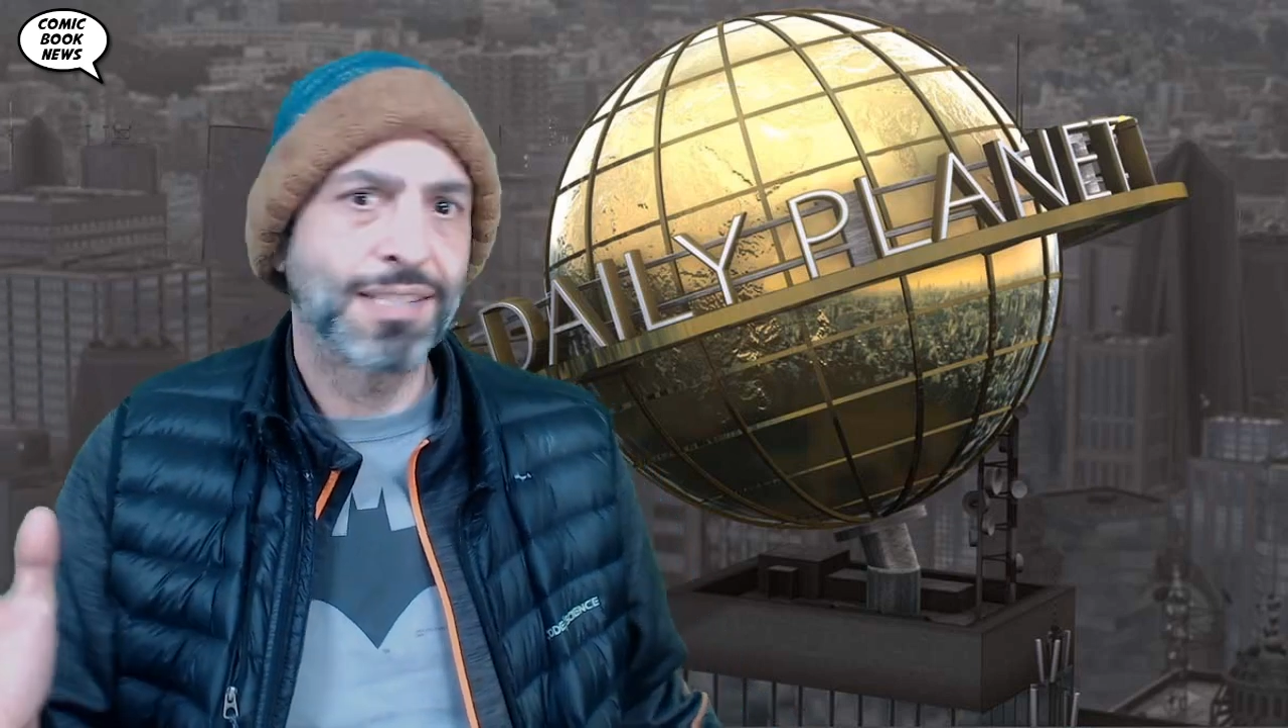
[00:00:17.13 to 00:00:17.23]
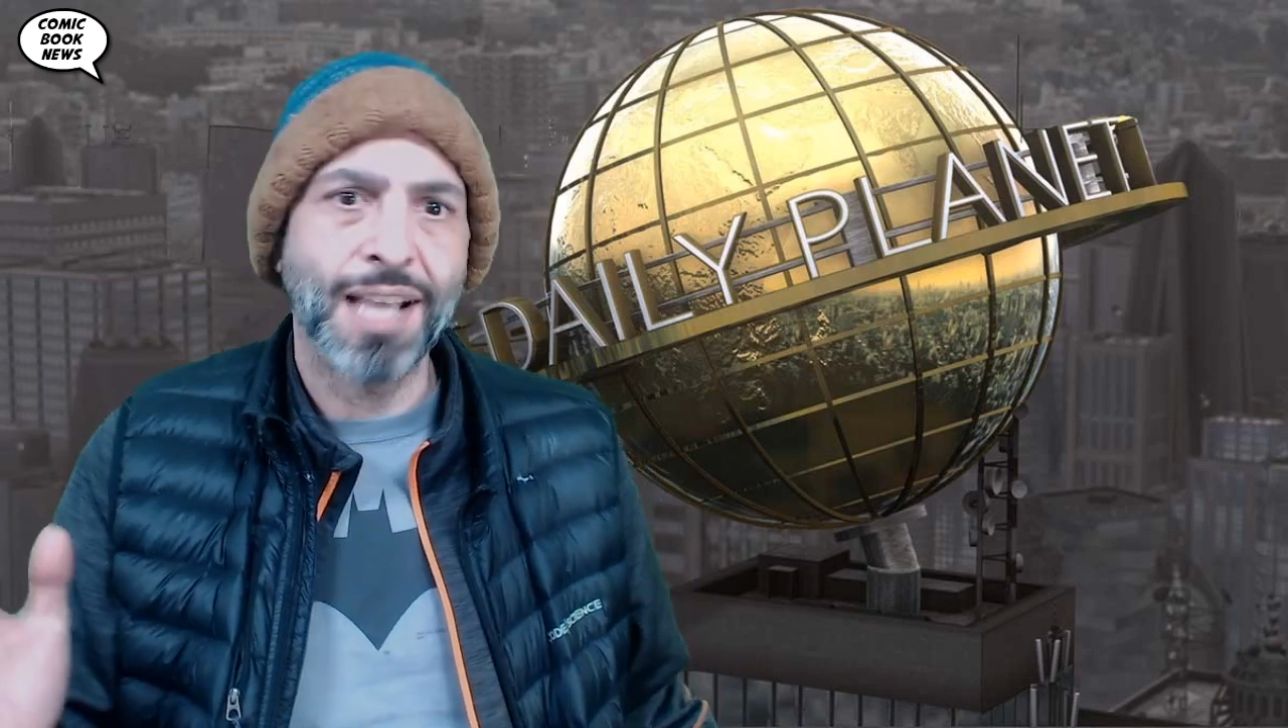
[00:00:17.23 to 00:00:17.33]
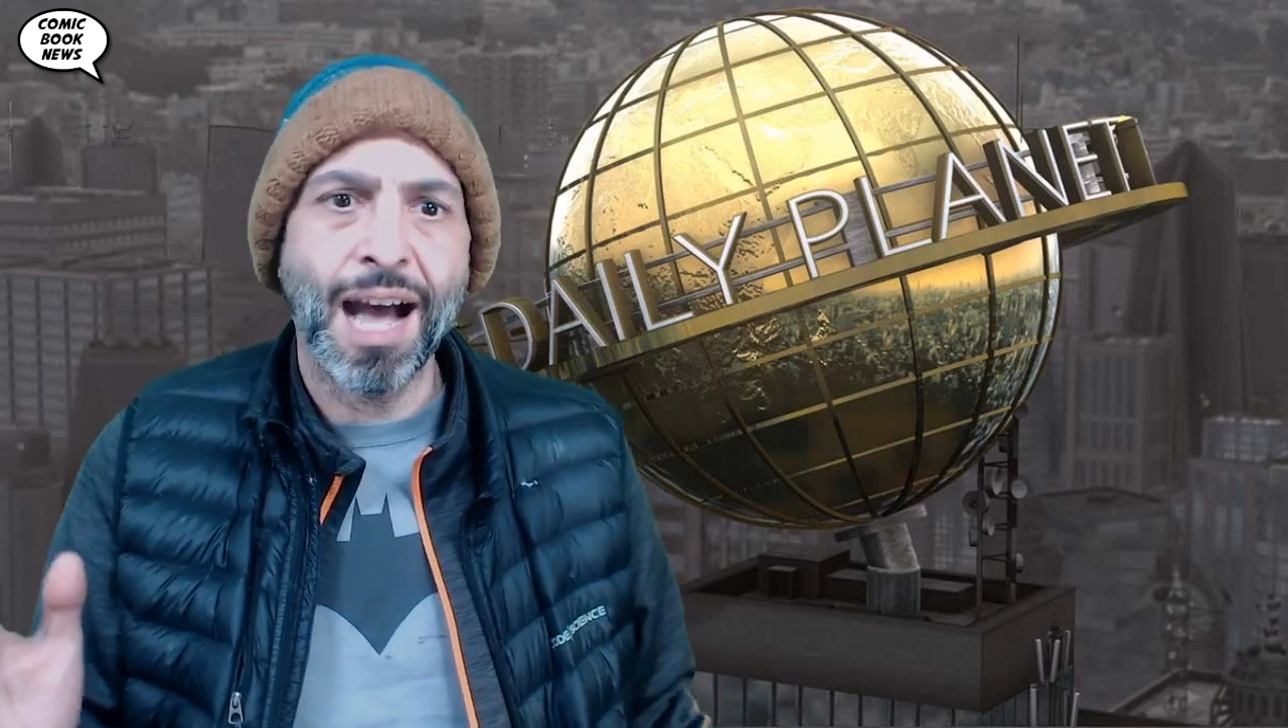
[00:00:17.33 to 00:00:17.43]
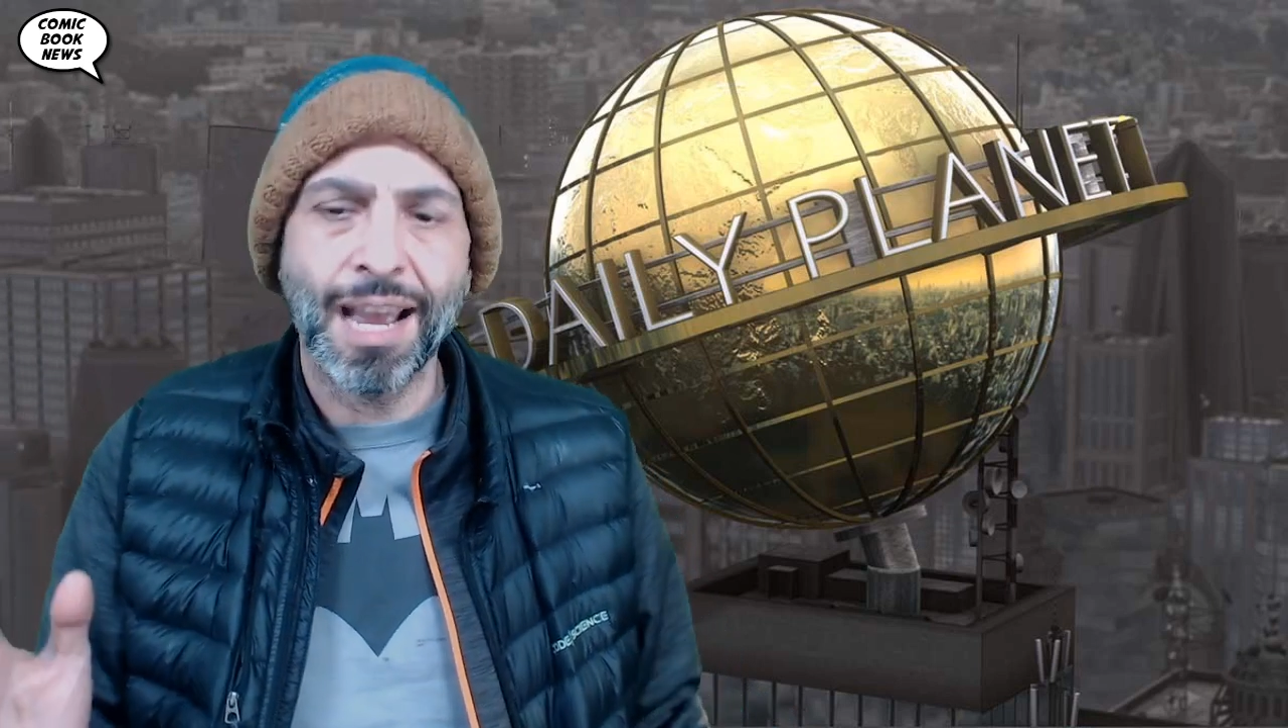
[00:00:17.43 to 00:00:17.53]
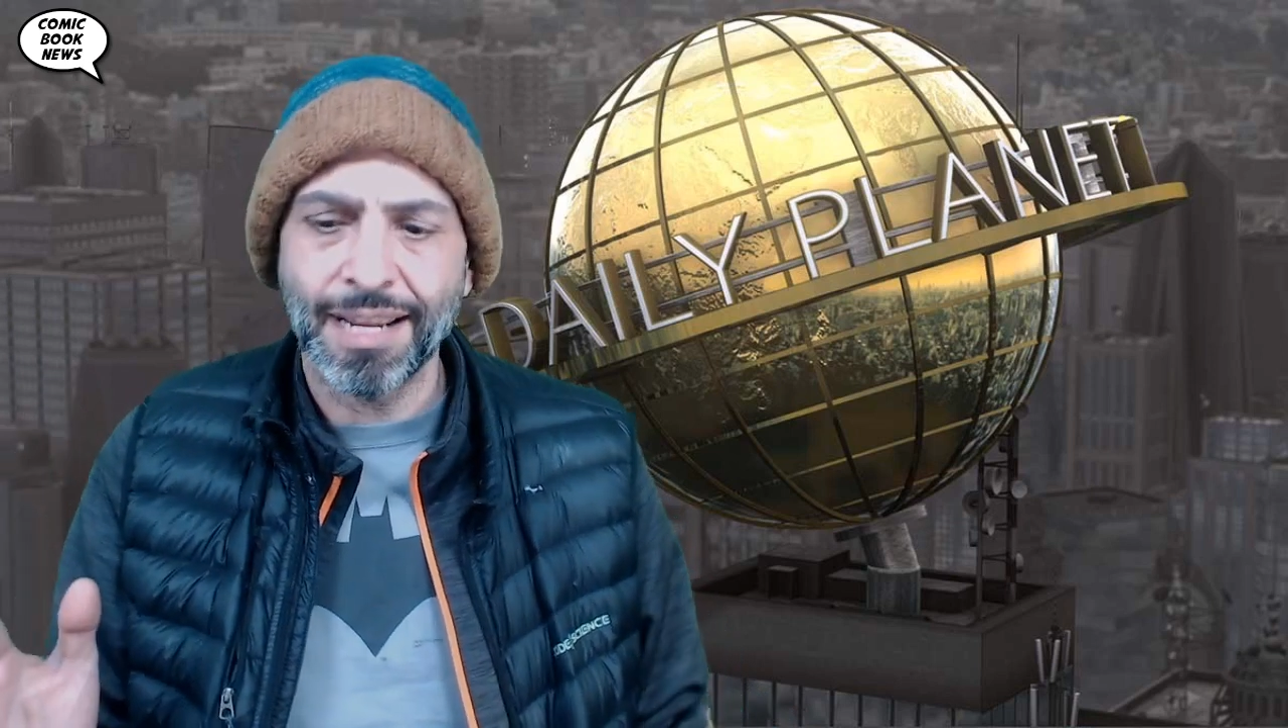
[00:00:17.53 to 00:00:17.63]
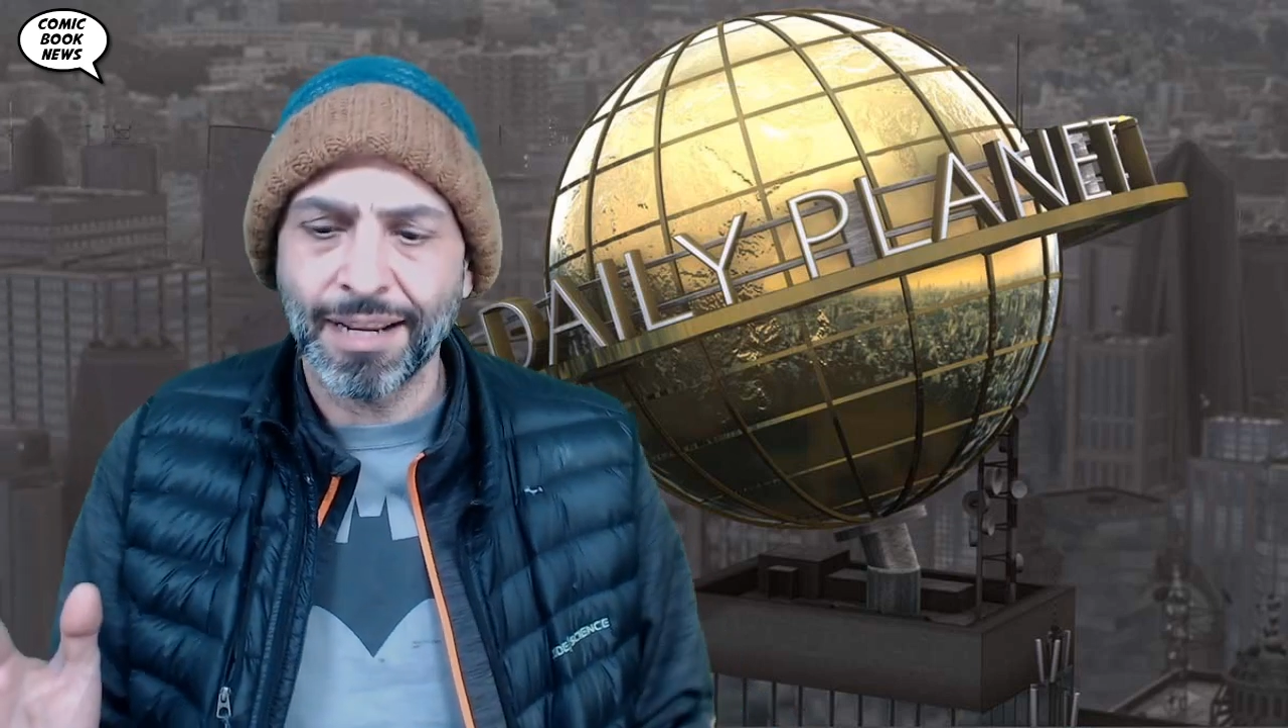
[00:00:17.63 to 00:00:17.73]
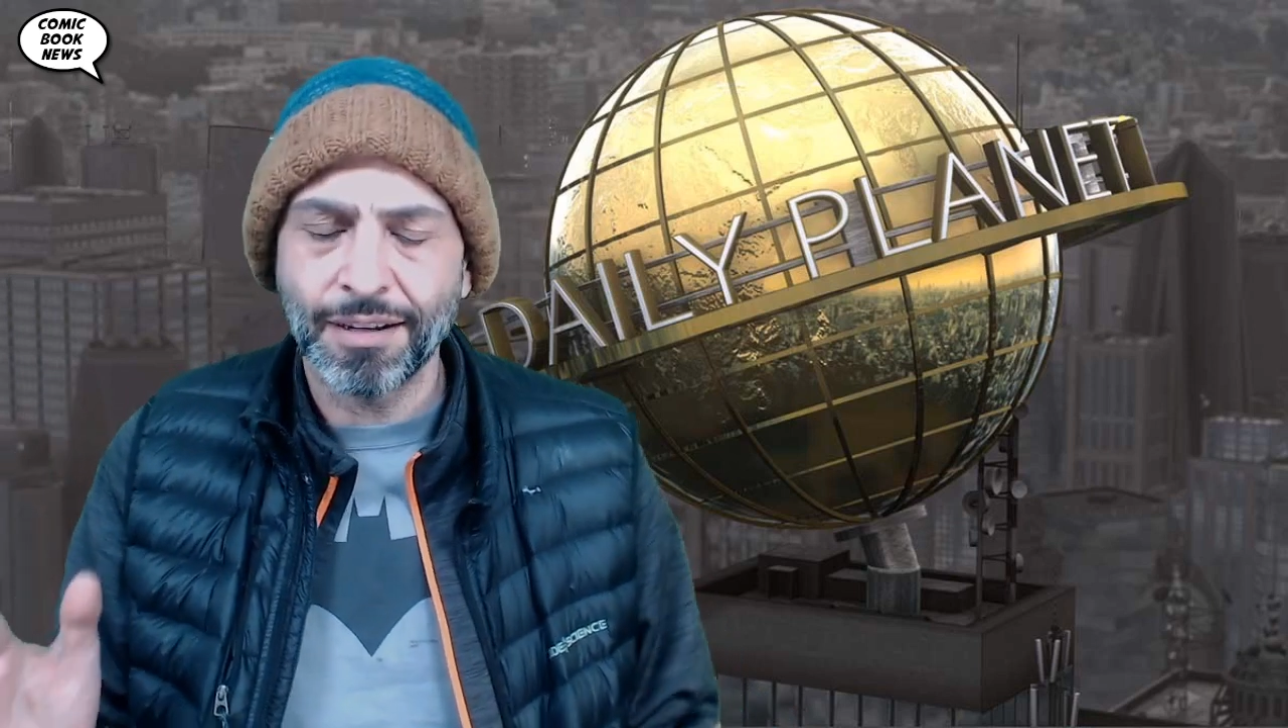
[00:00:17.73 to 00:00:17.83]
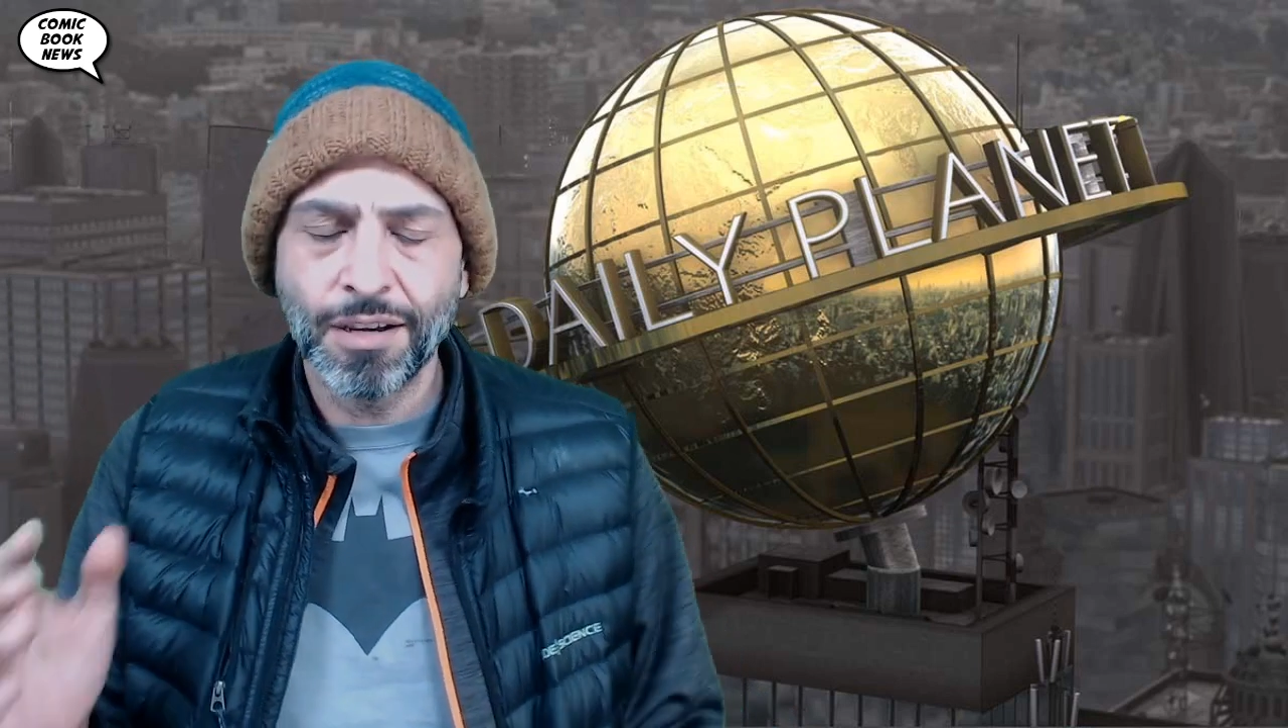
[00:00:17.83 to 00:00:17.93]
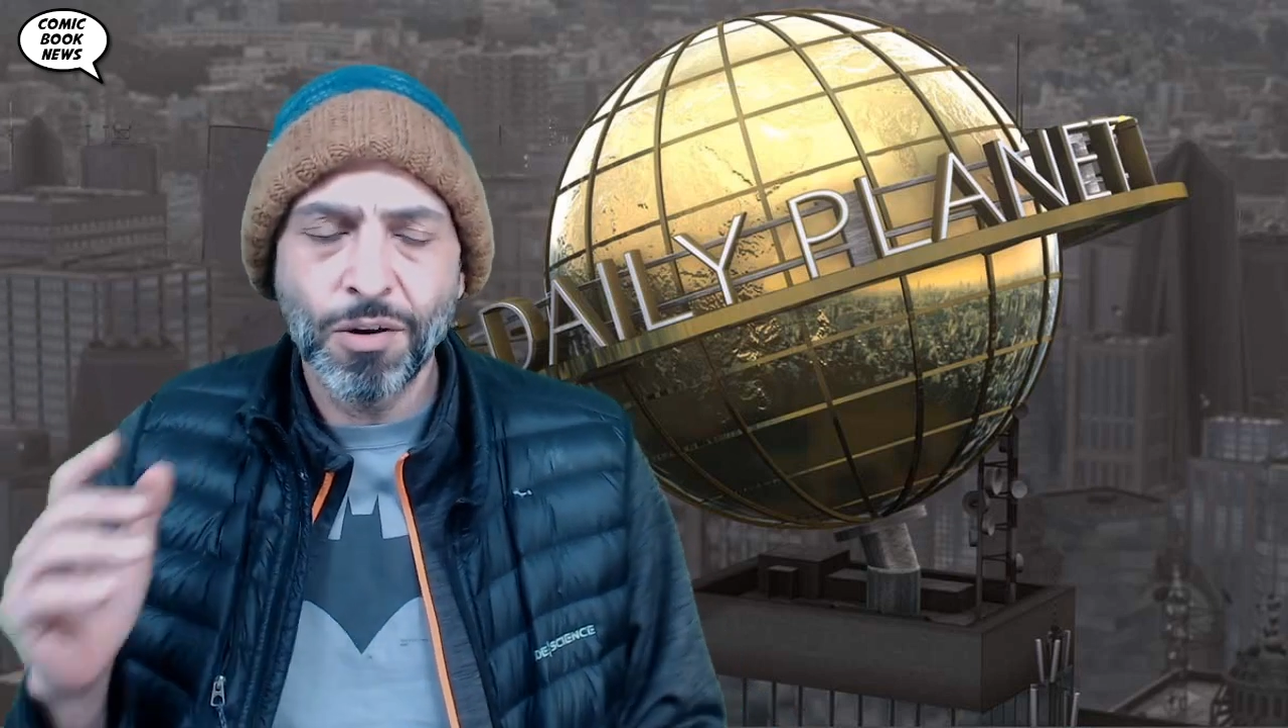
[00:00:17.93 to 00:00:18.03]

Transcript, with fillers: dying.